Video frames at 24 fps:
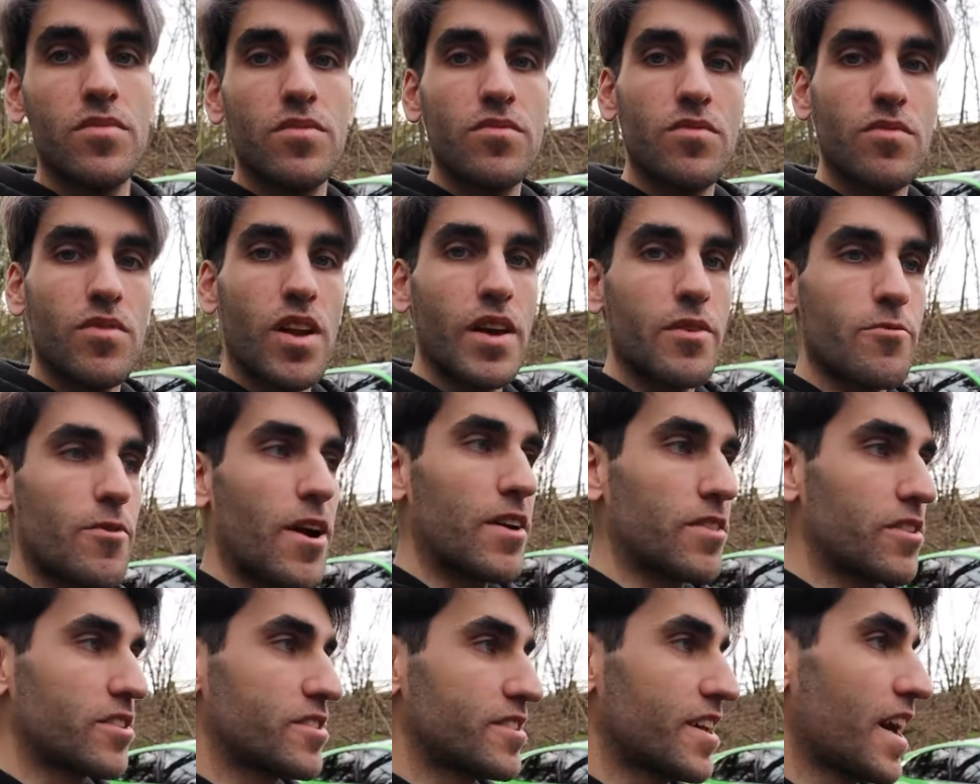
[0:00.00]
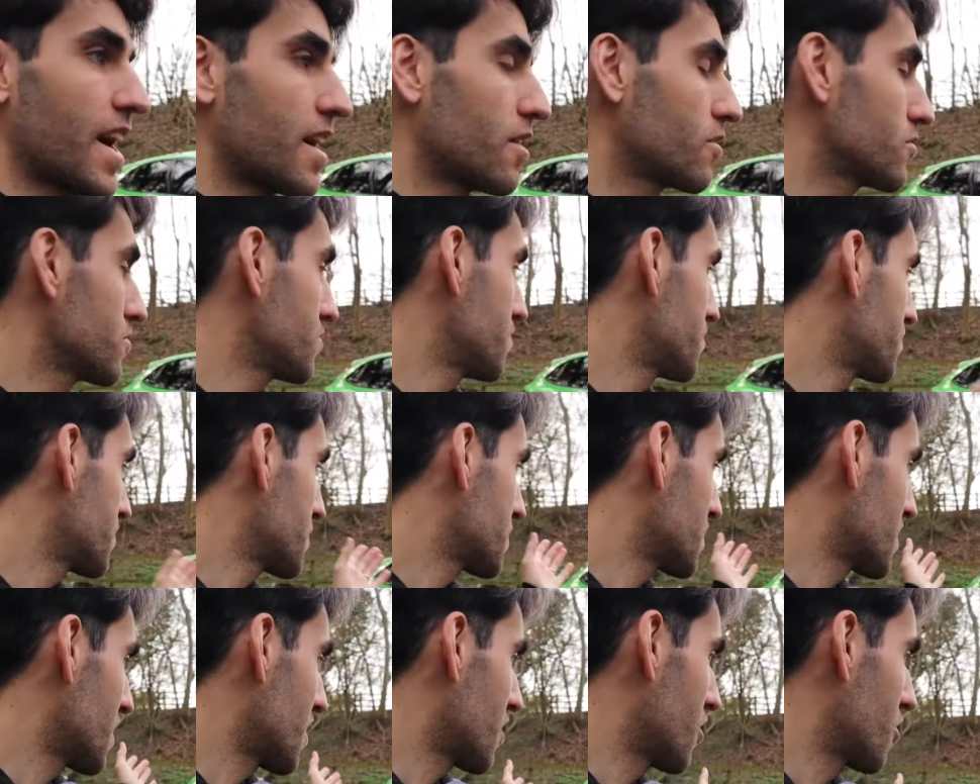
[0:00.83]
like around the town,
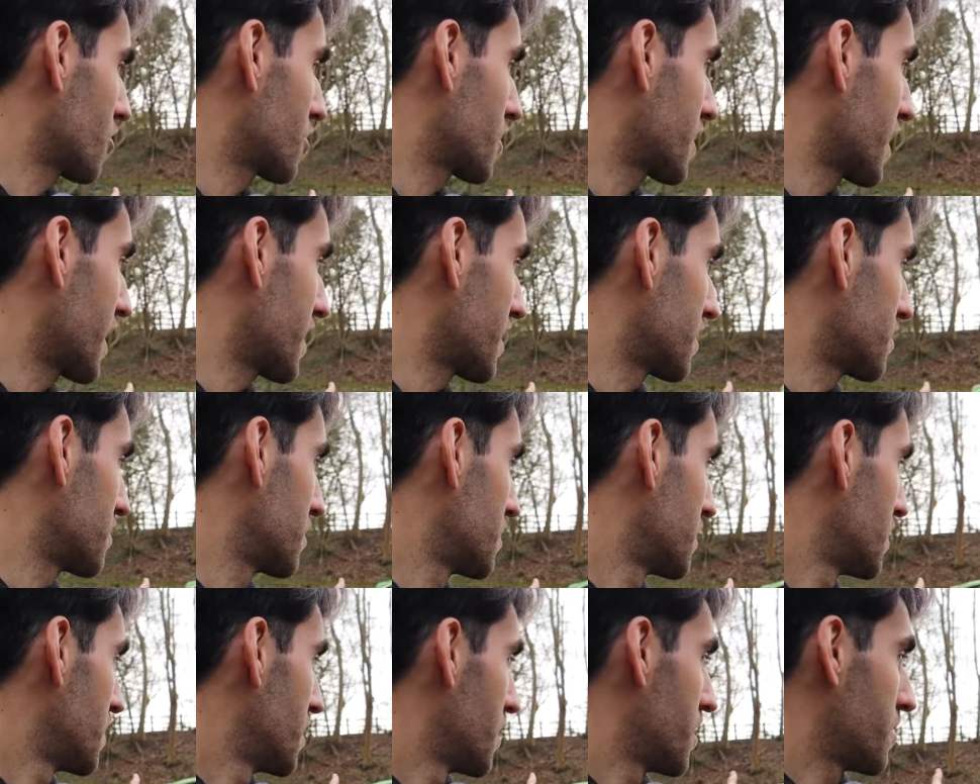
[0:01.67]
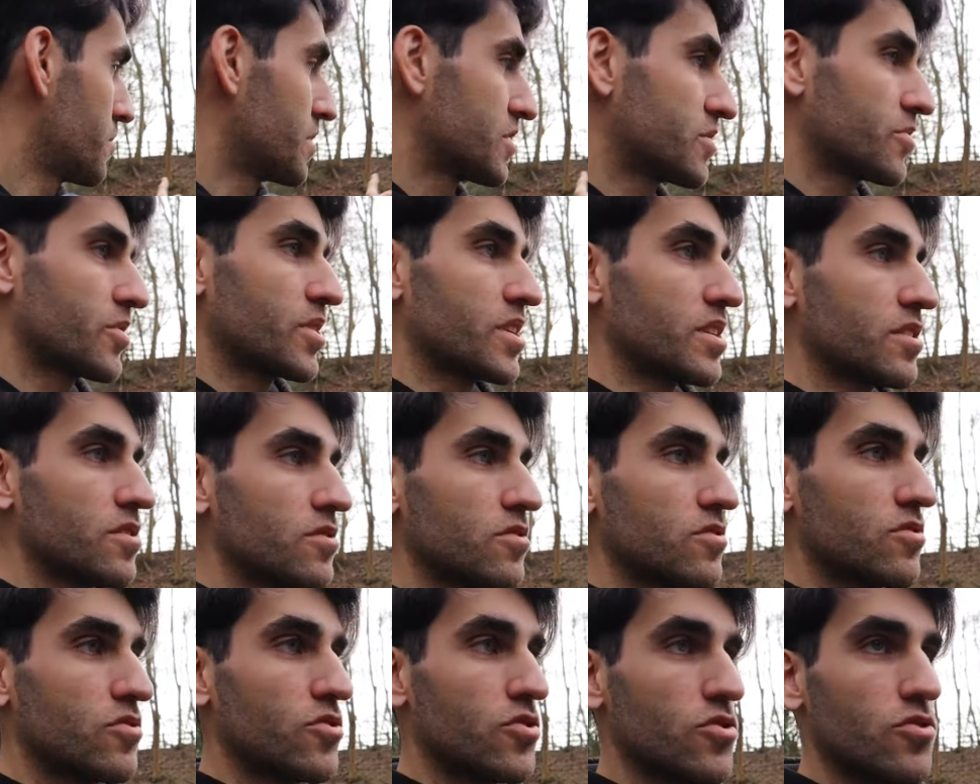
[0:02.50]
I'll get
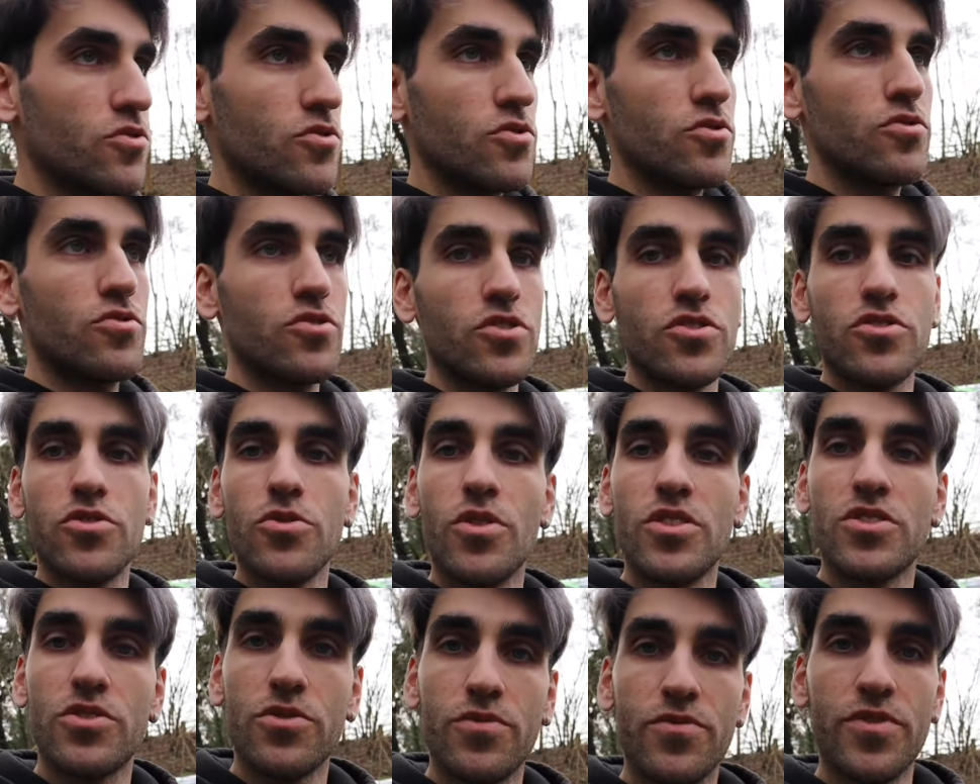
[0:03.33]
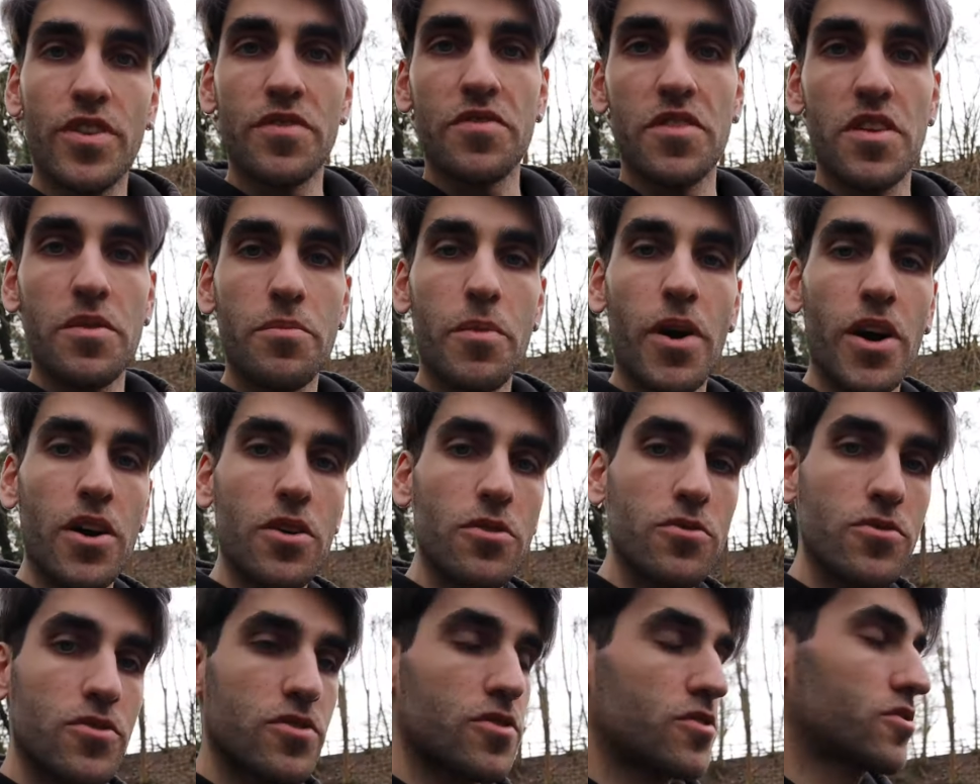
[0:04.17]
between 2 to 250
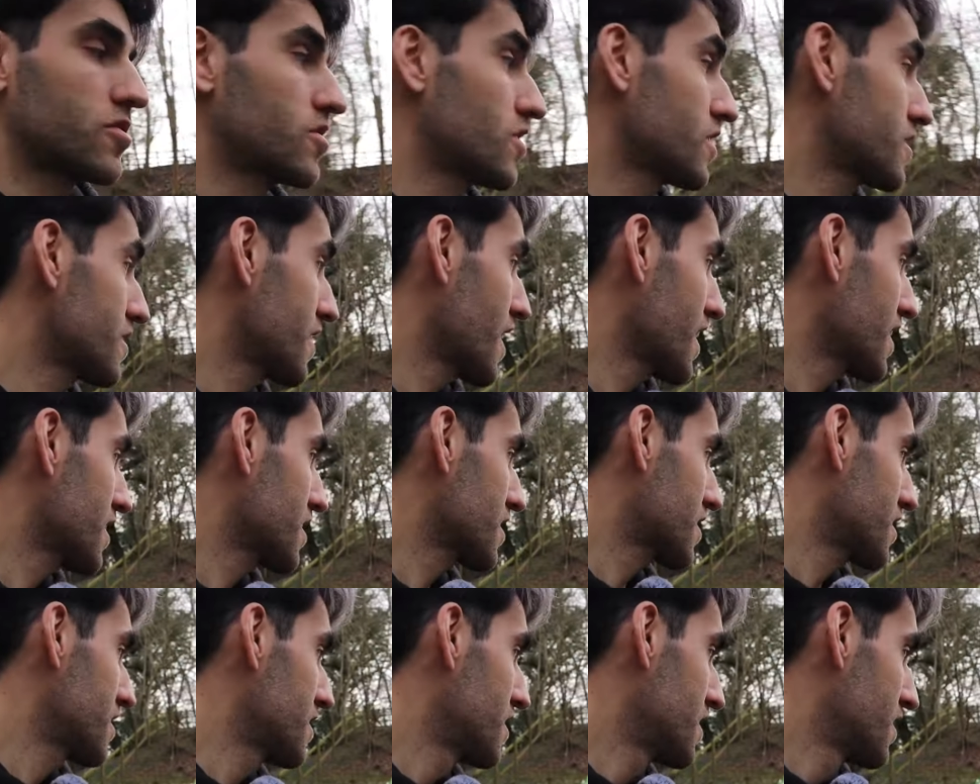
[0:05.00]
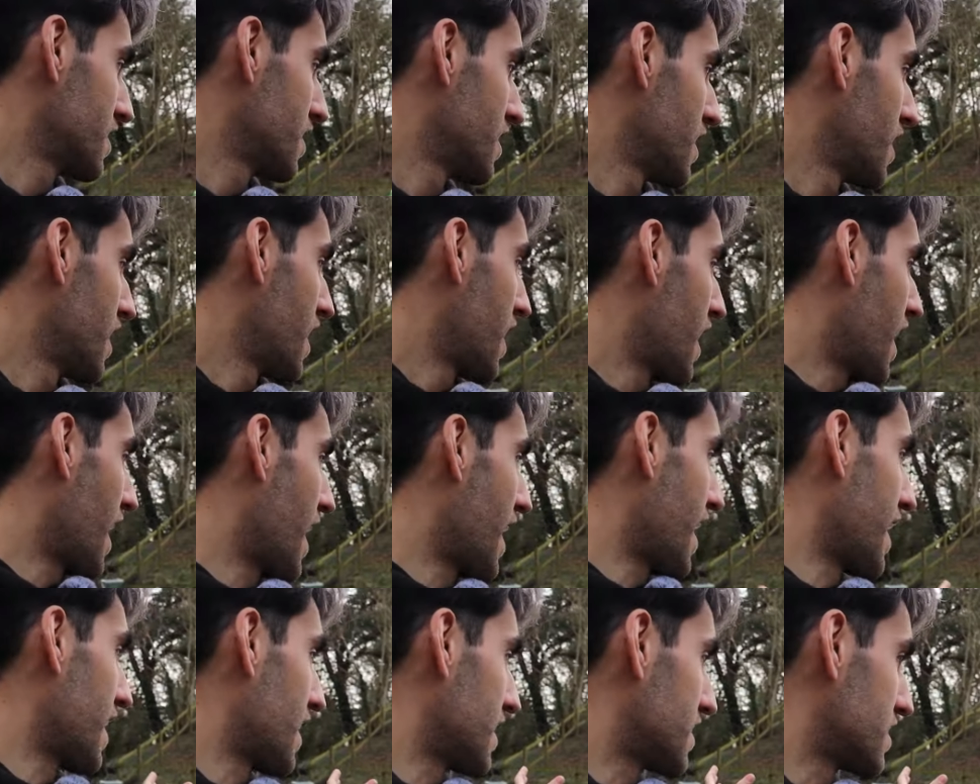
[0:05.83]
miles to the tank,
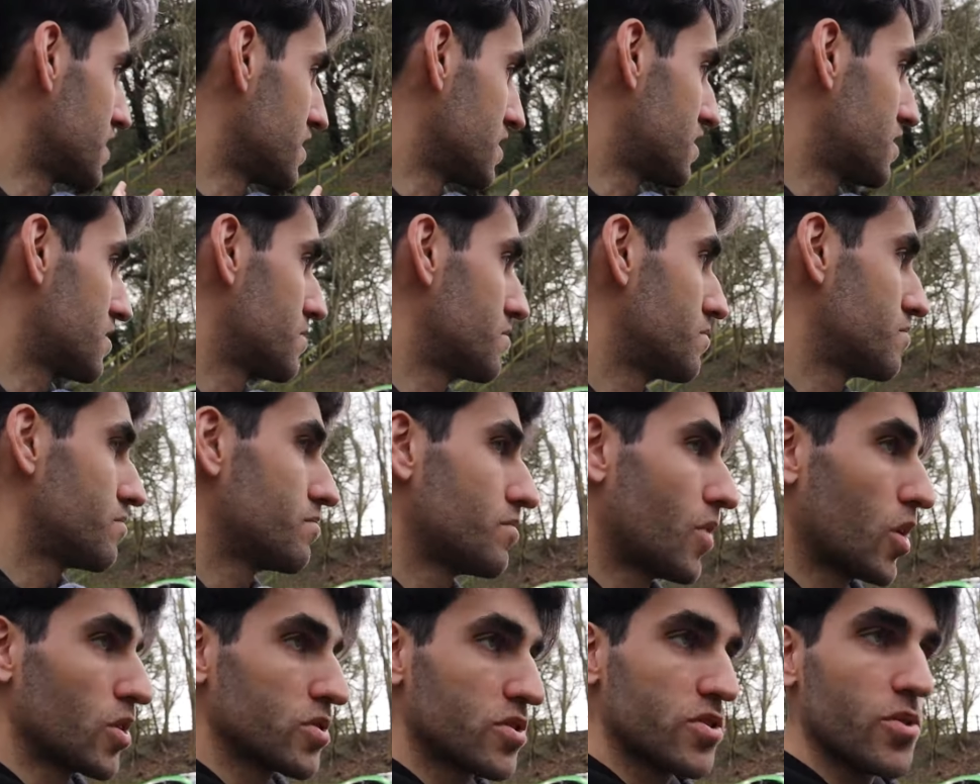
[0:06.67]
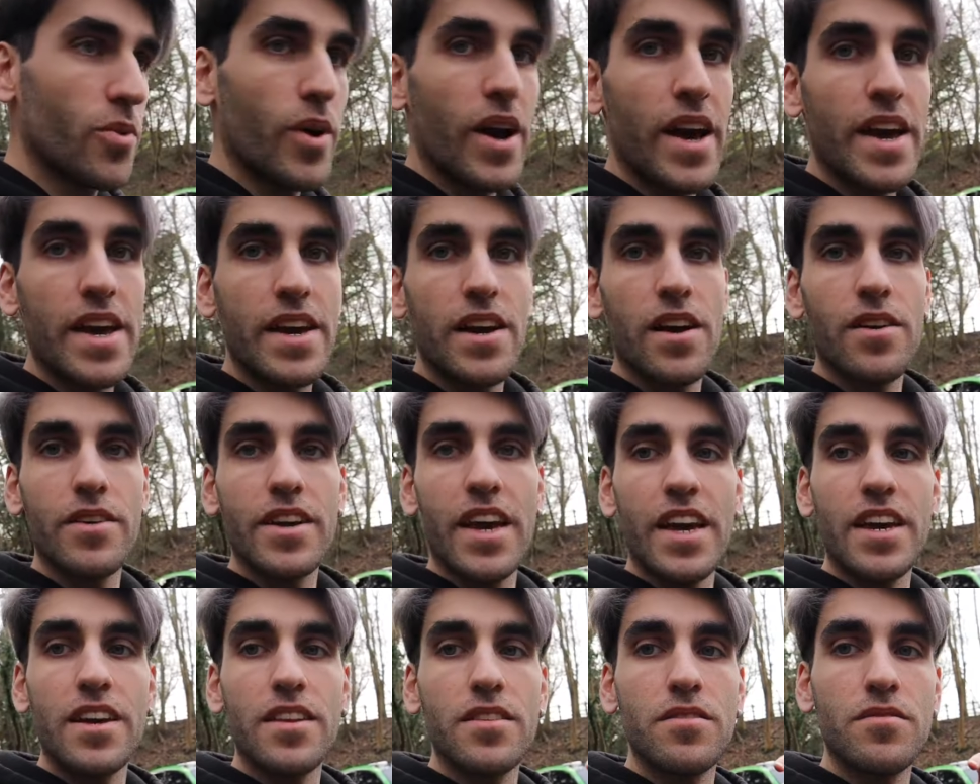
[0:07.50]
and motorway I'm
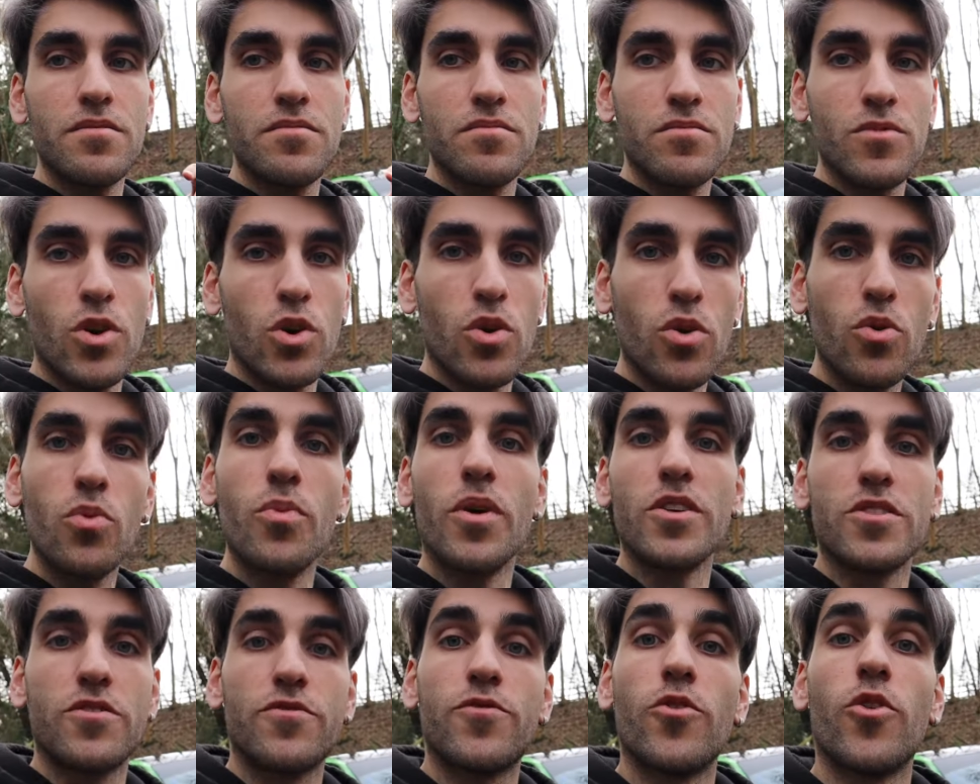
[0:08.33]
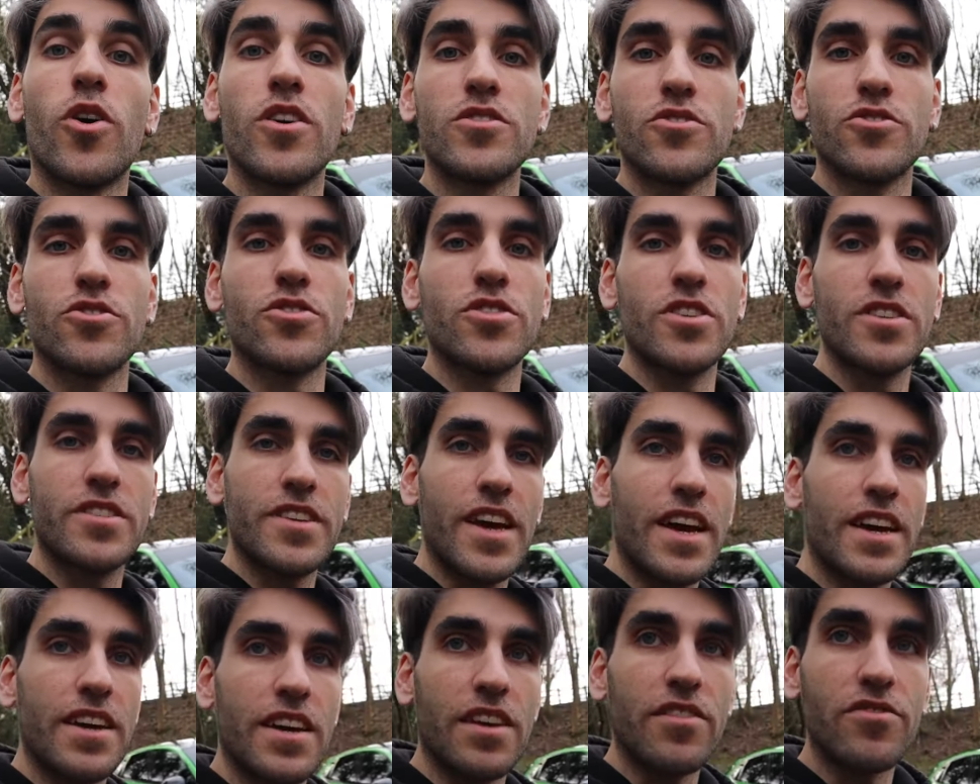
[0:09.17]
getting almost 400 to the
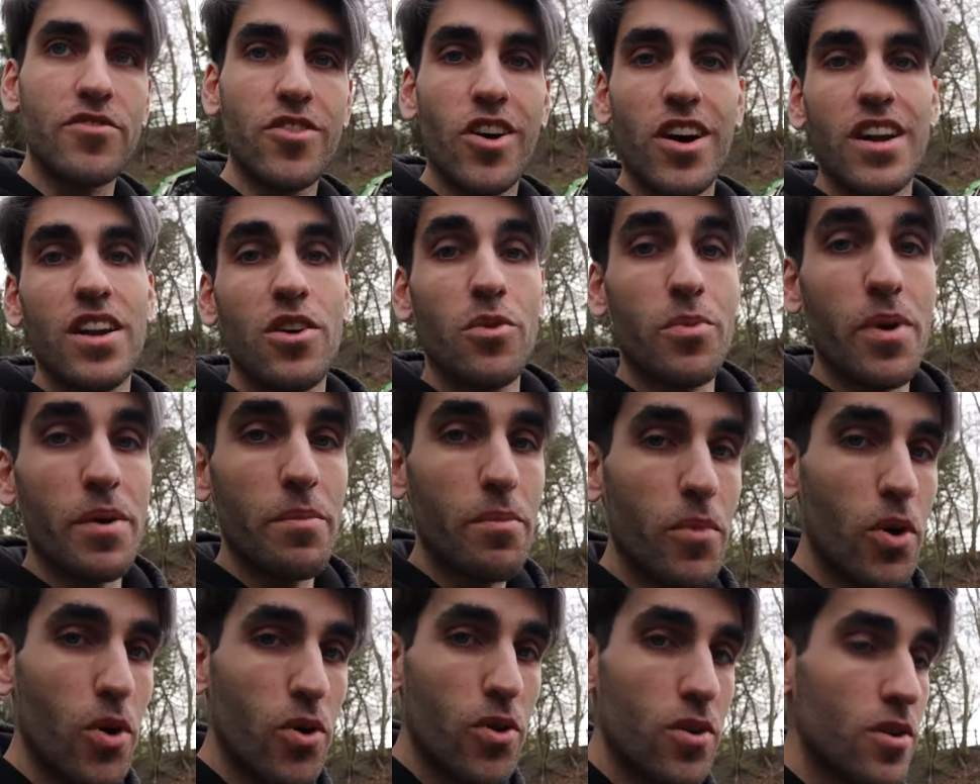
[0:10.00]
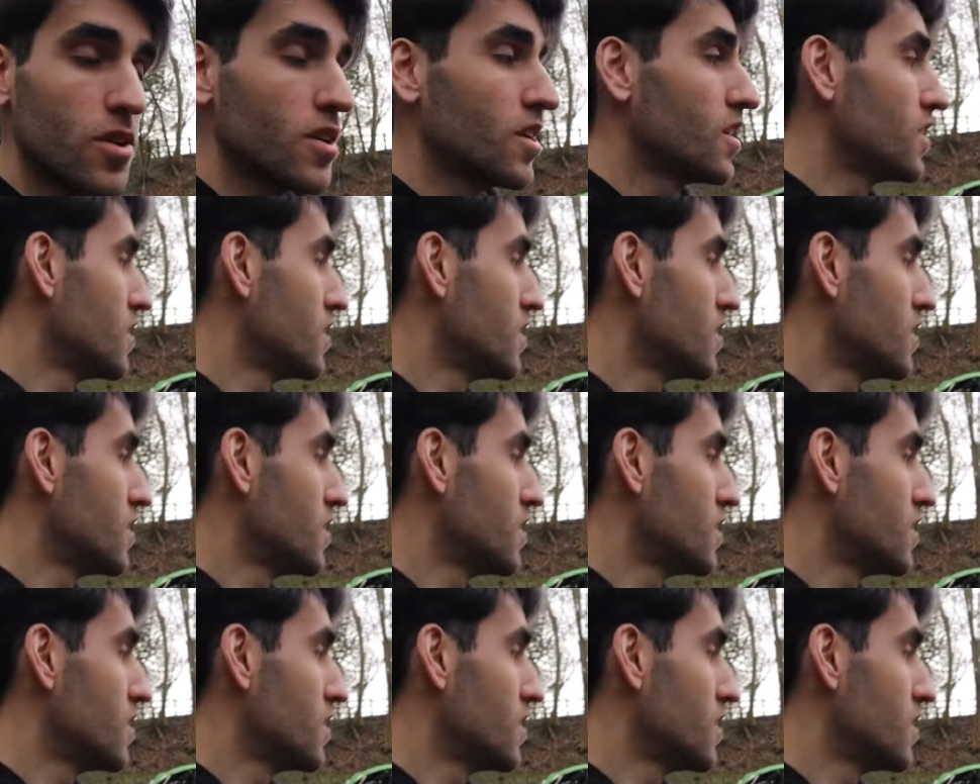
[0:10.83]
tank, if not a little bit more.